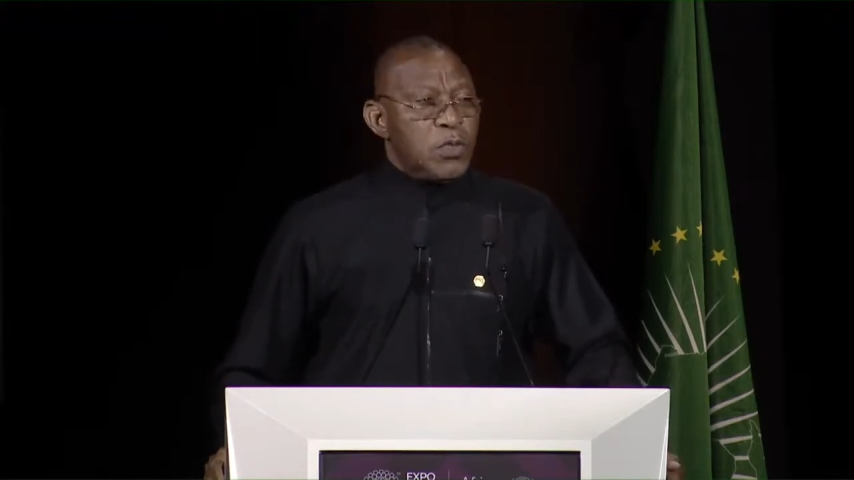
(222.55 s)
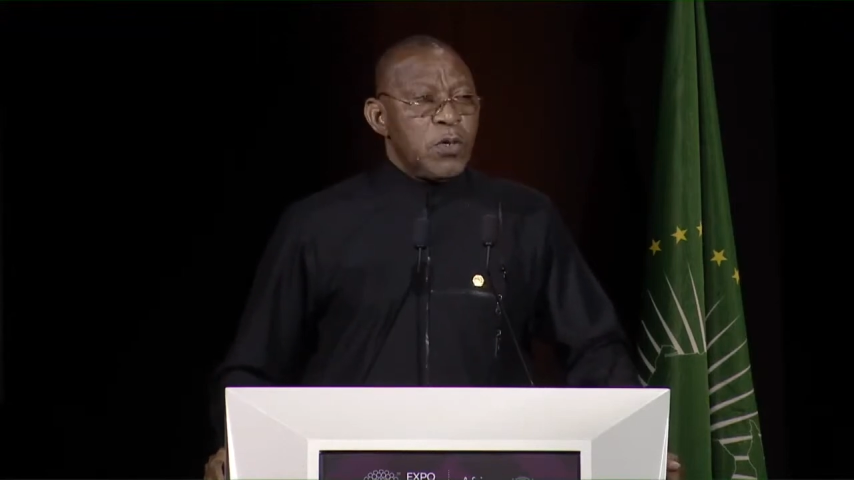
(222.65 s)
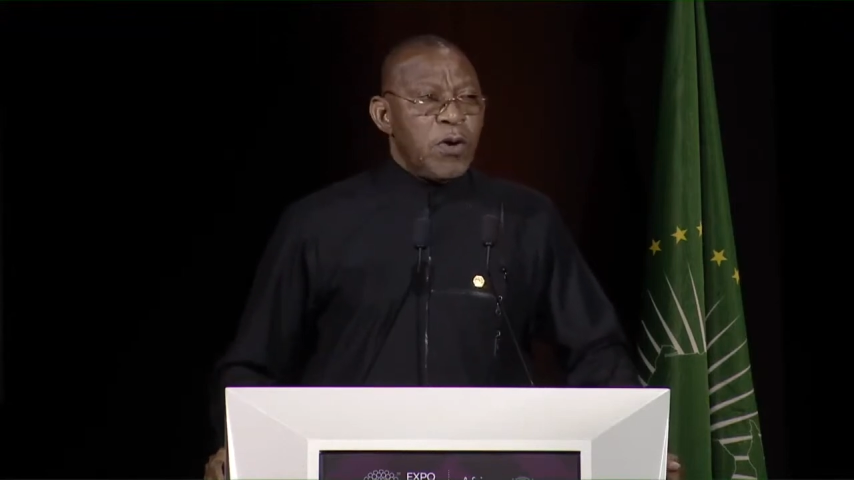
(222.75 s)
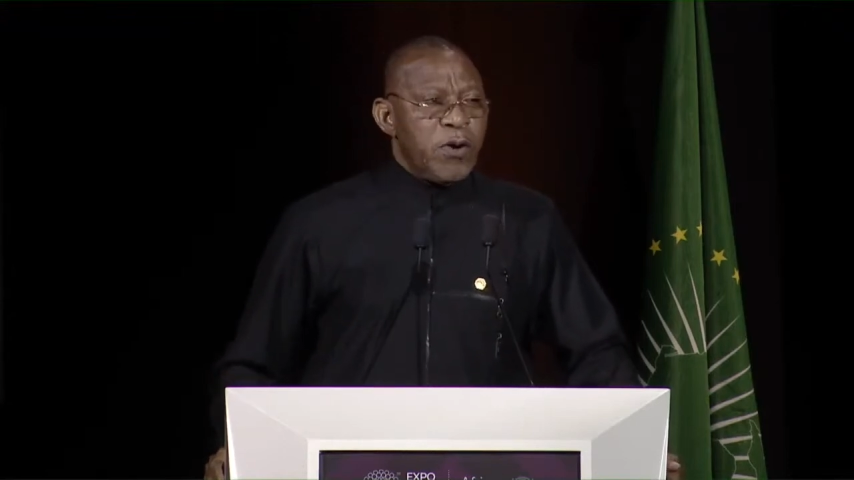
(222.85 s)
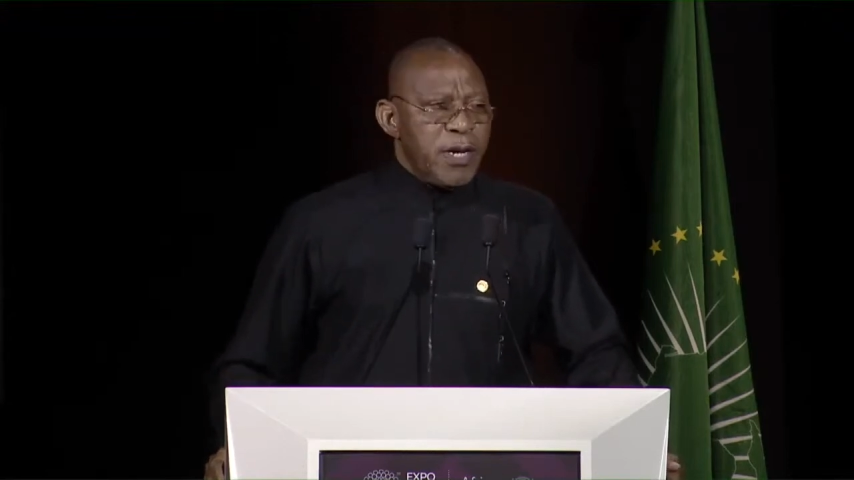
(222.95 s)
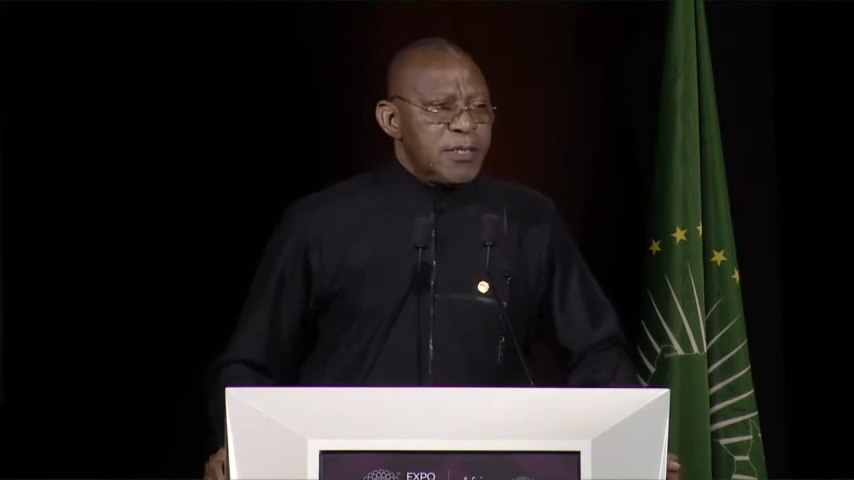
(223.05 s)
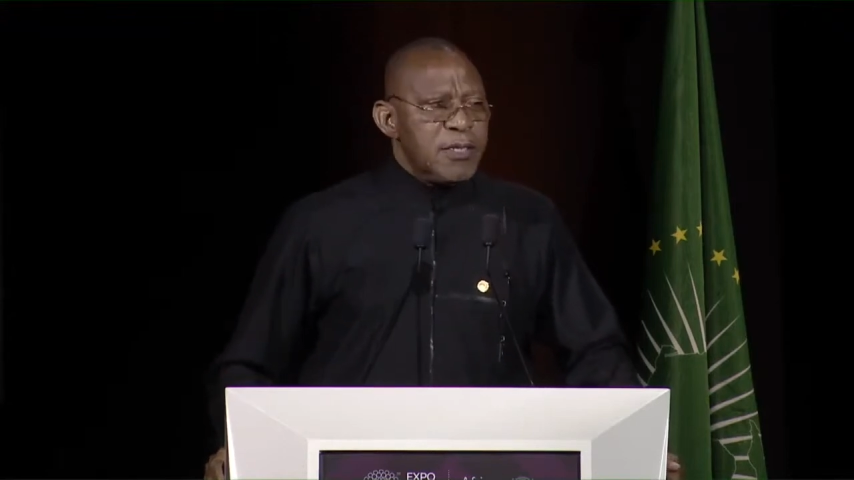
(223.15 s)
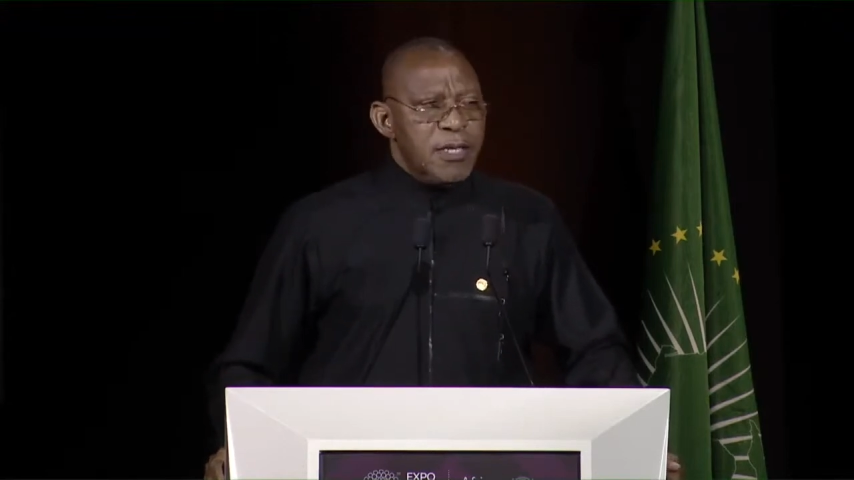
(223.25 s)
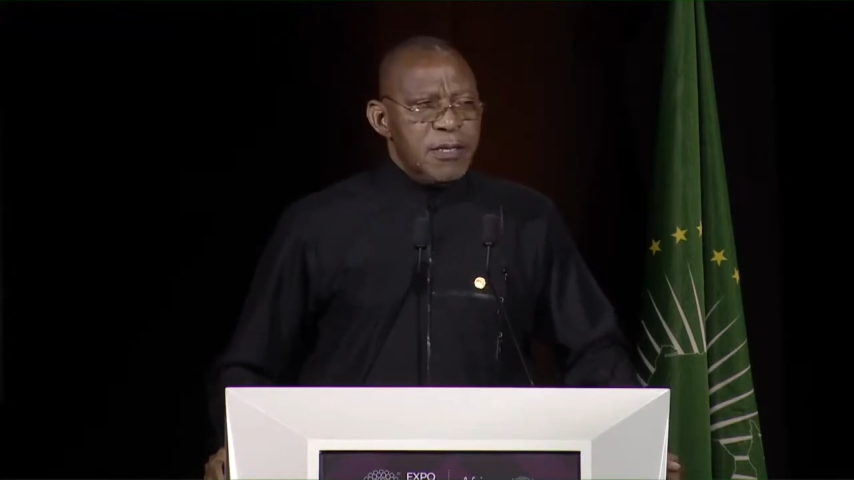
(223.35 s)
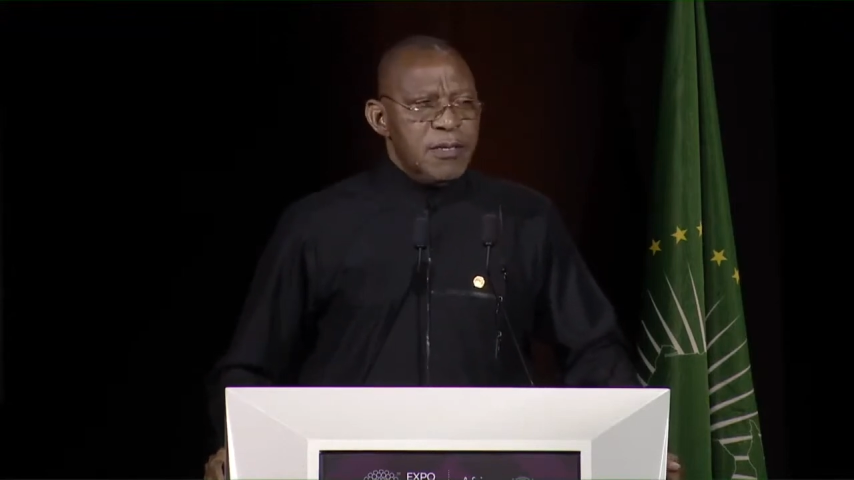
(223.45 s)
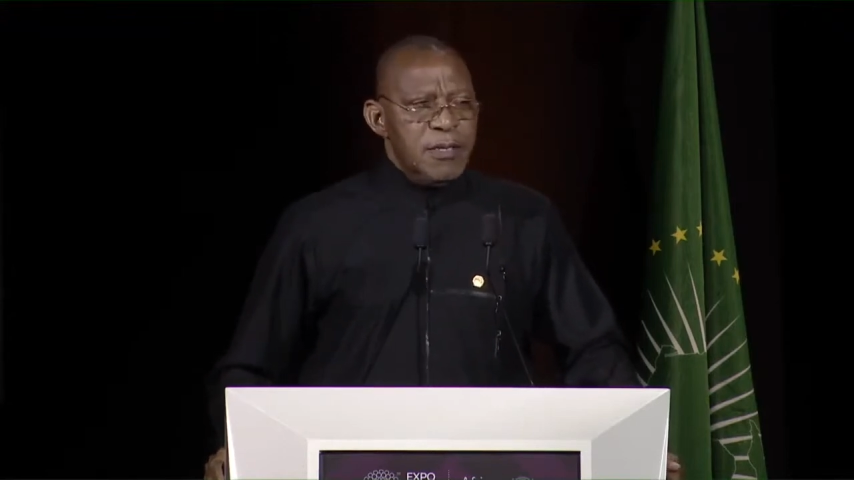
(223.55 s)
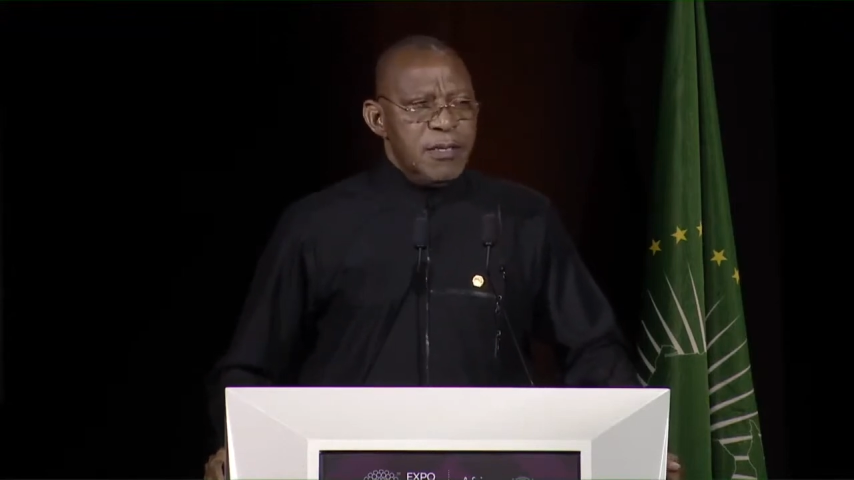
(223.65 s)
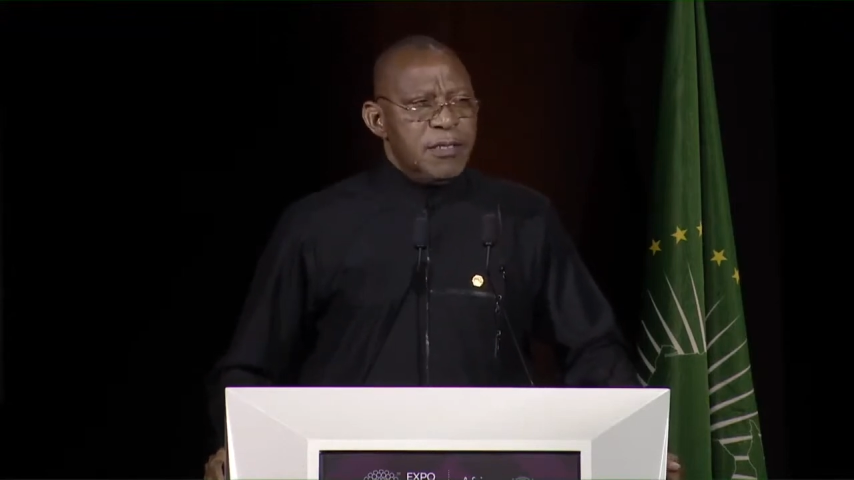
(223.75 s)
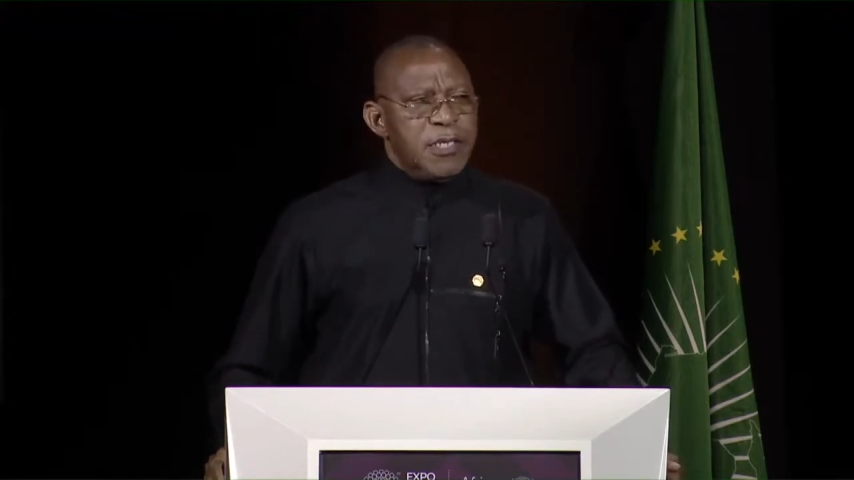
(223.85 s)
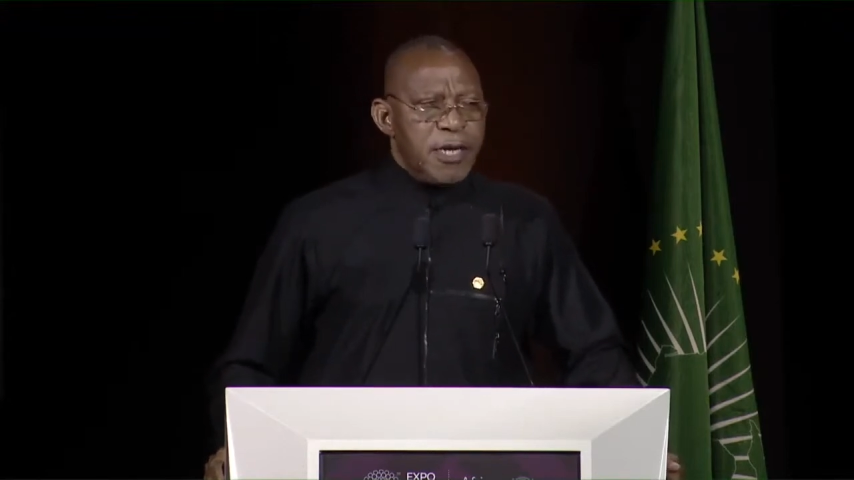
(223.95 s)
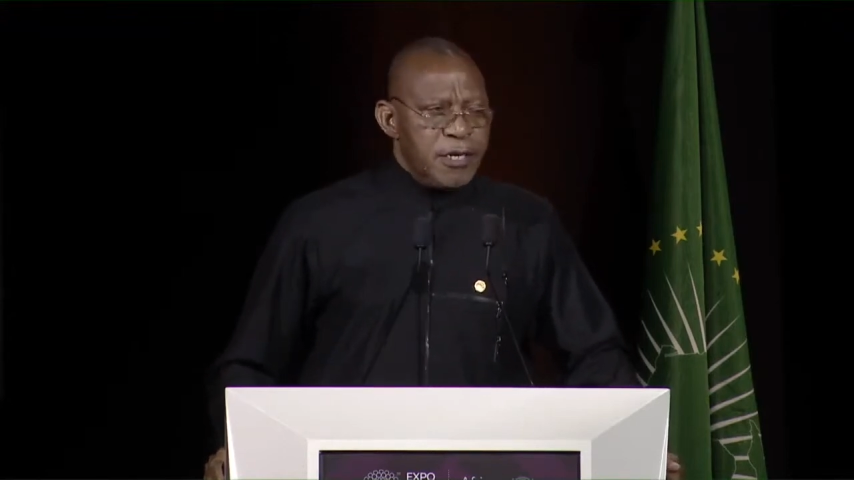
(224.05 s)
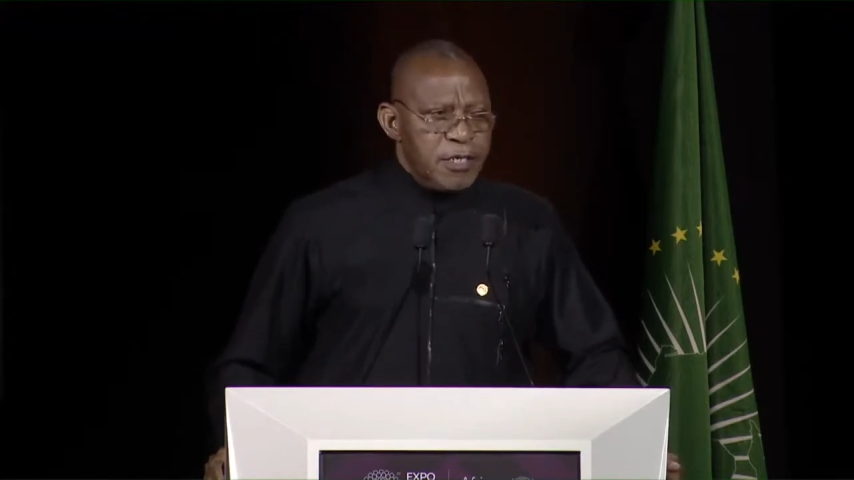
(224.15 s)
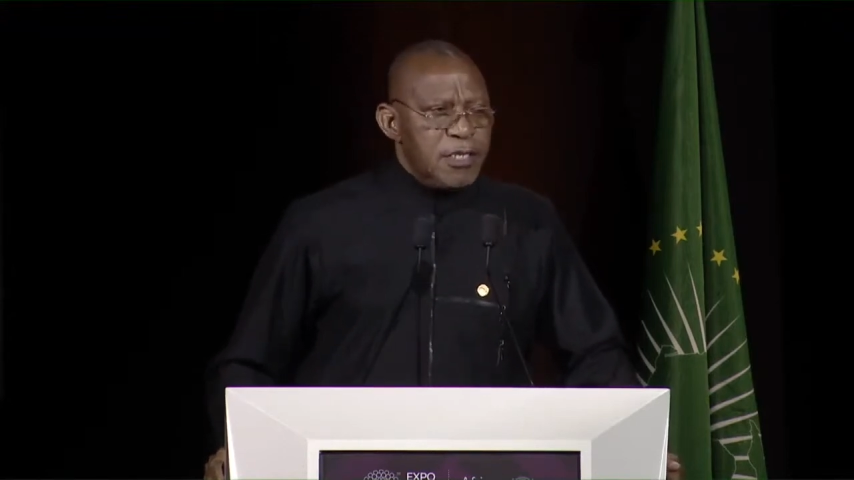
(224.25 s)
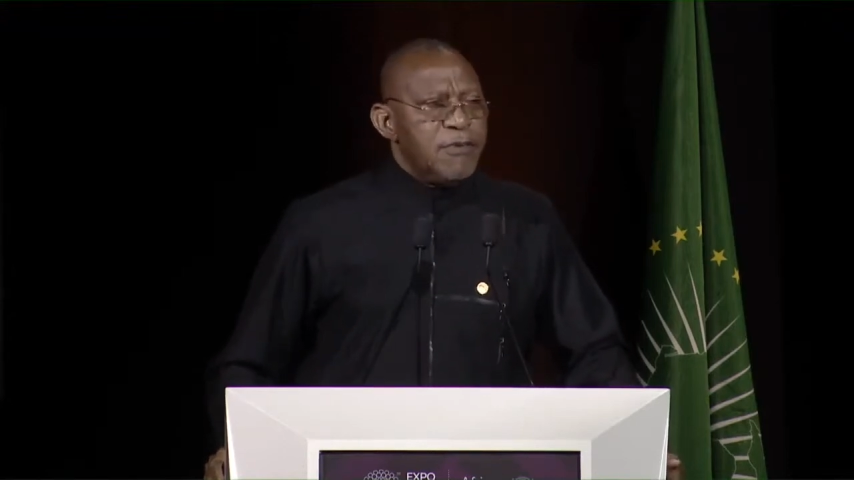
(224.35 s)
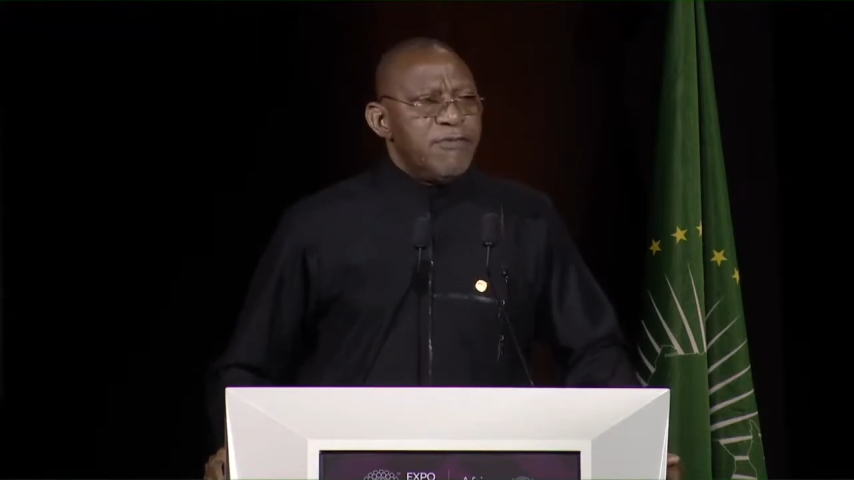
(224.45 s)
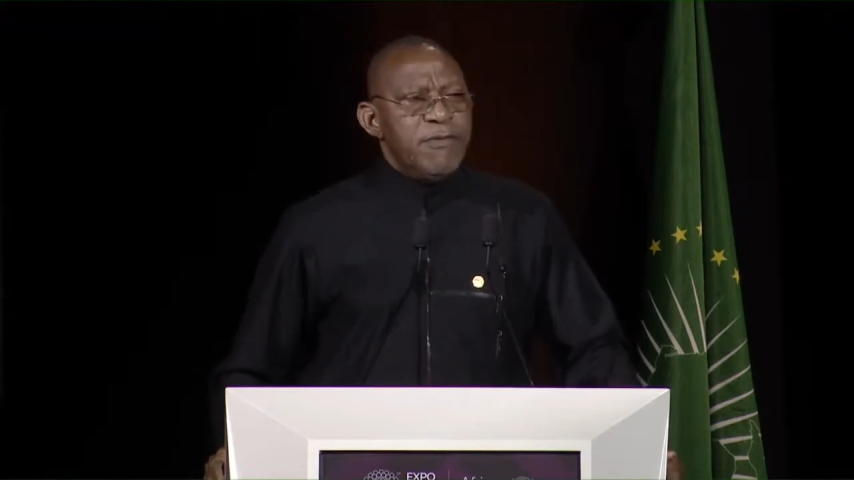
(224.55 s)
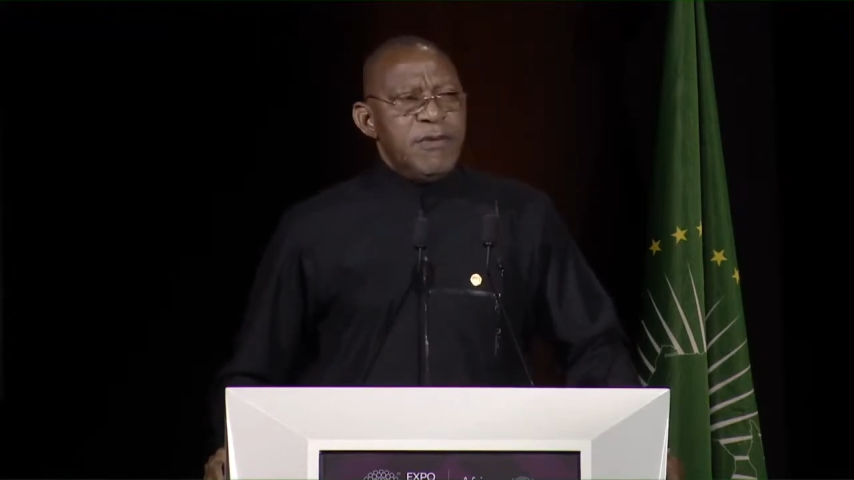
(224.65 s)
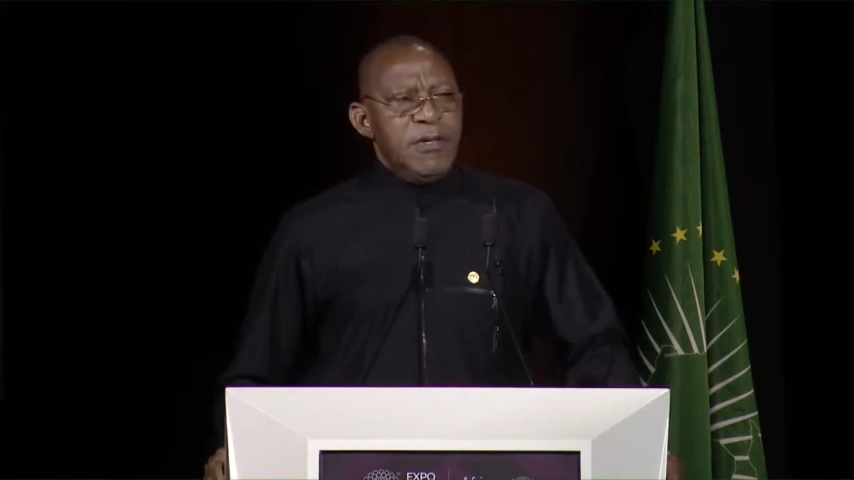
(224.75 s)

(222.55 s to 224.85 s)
to correct the narrative.